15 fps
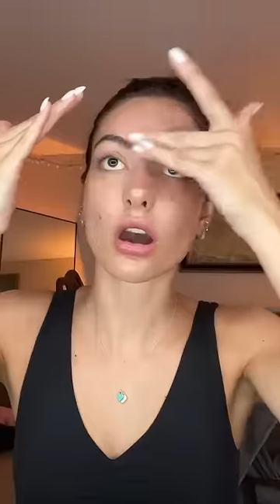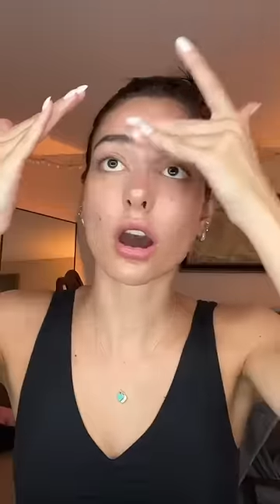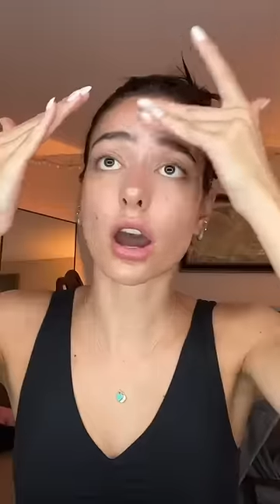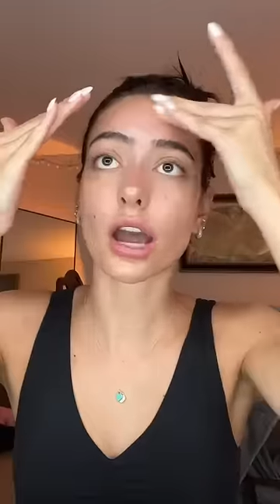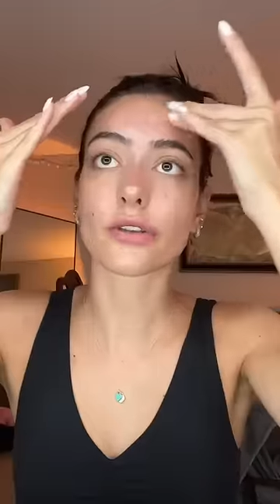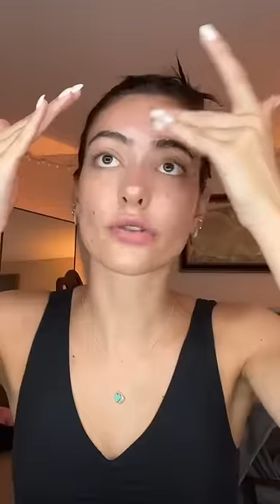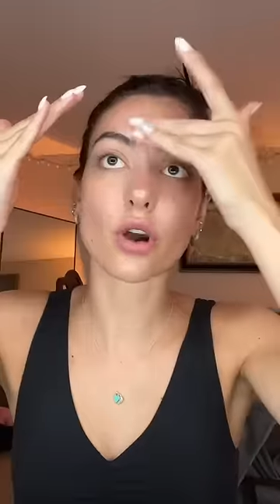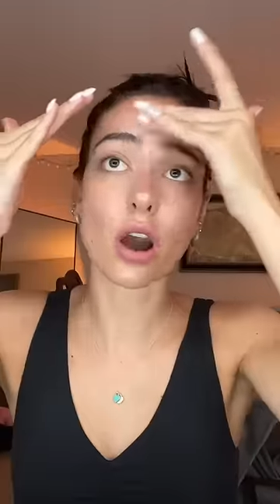
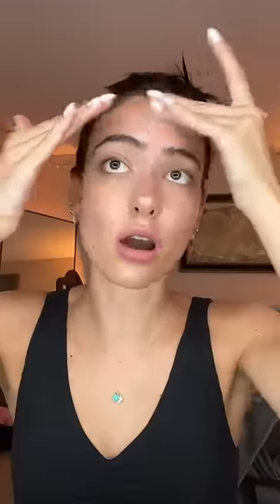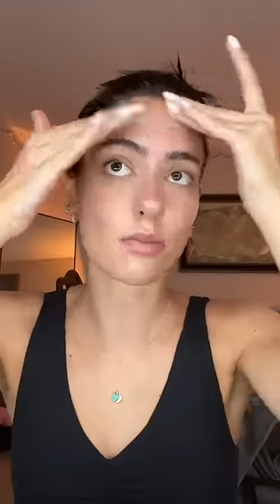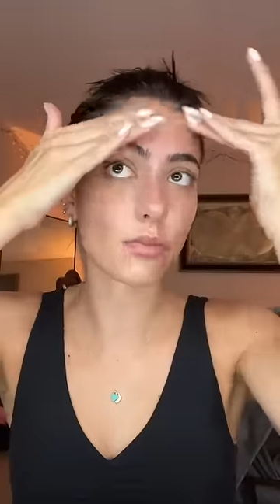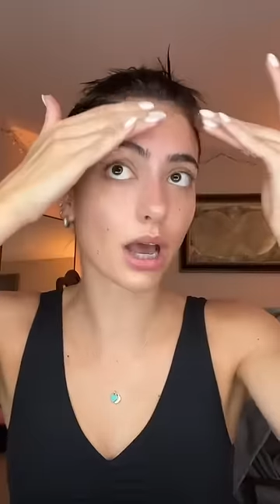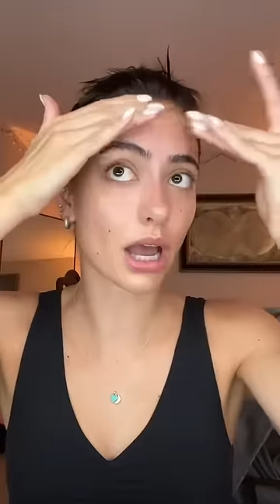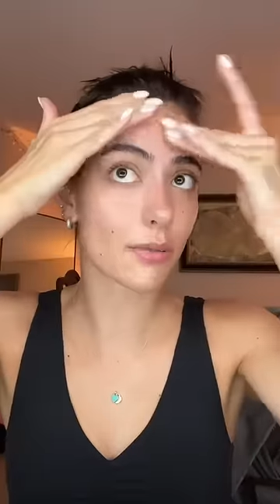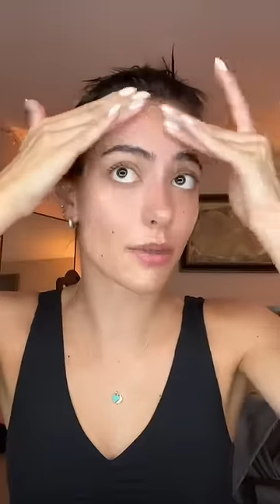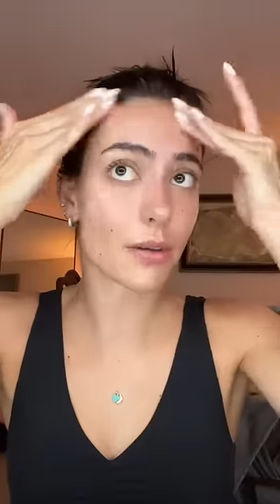I've gone
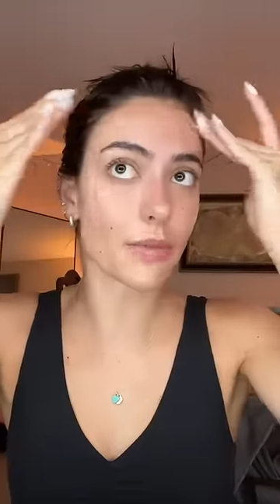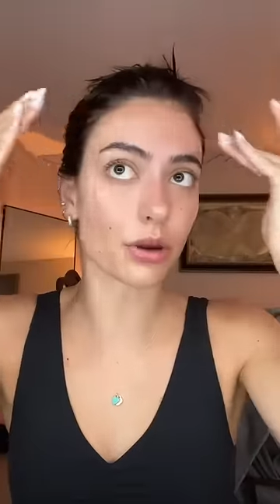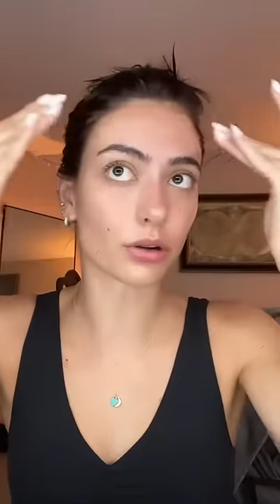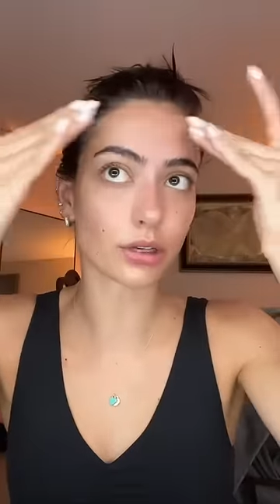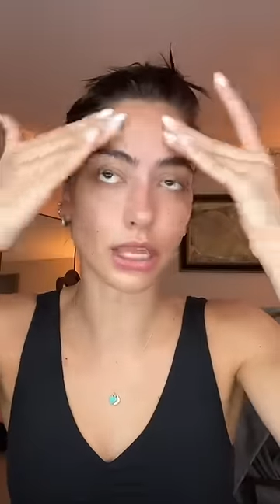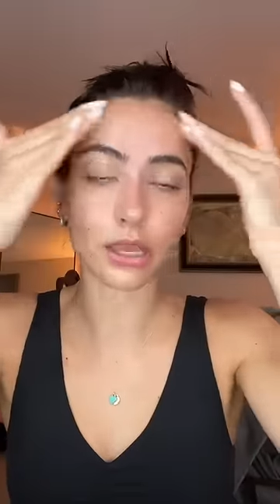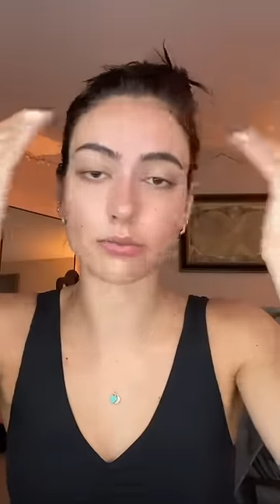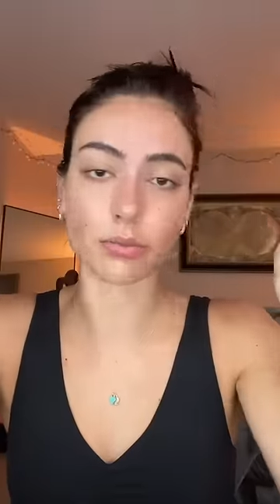by my middle
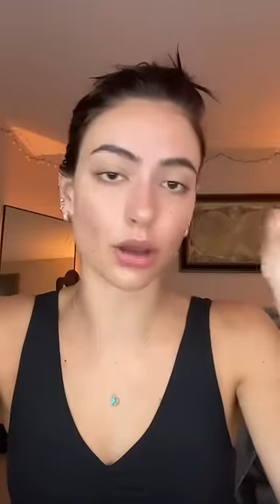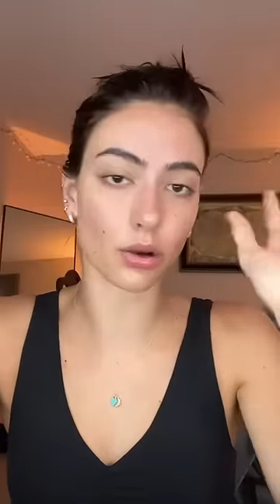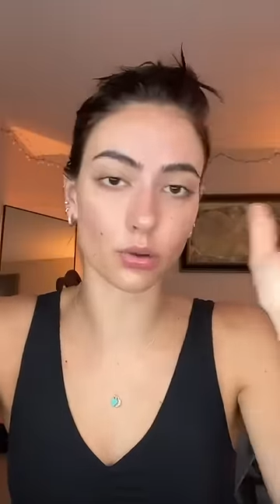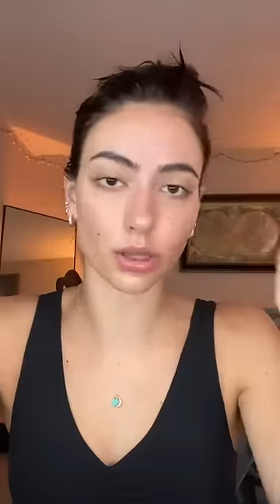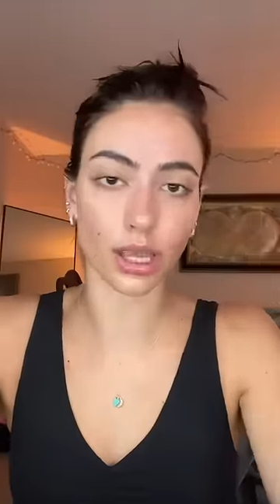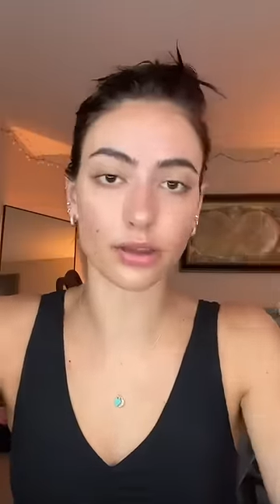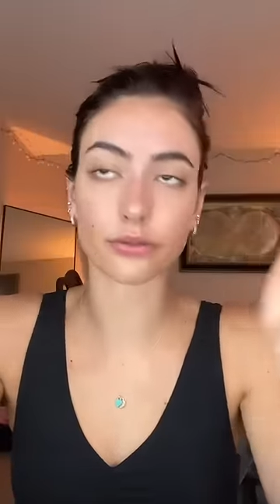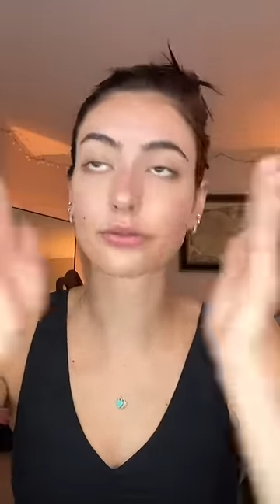name my whole
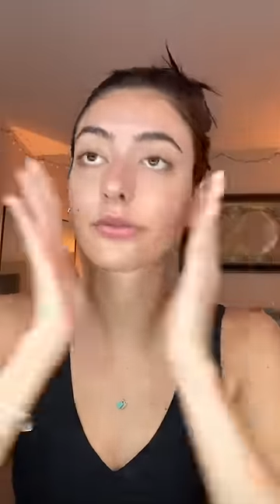life.